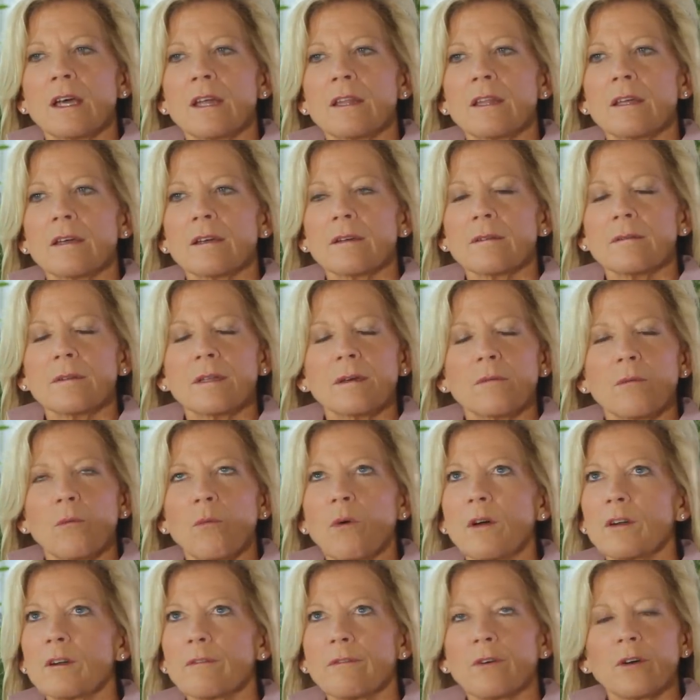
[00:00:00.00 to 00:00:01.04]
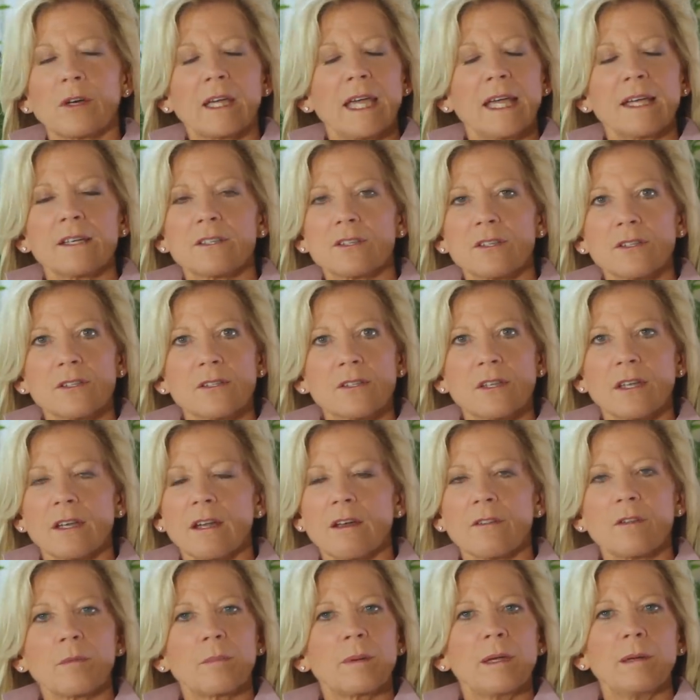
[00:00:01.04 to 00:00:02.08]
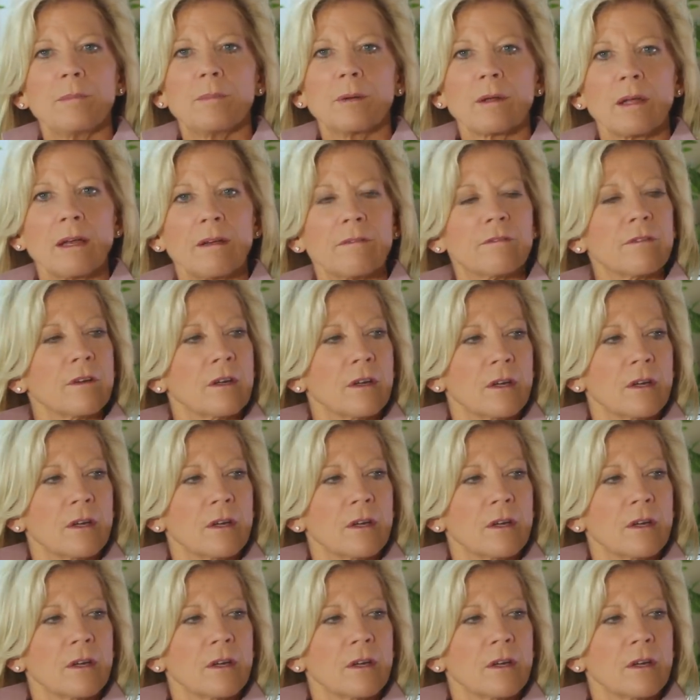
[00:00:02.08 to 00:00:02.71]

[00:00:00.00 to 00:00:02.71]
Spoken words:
the wonderful cases that other people have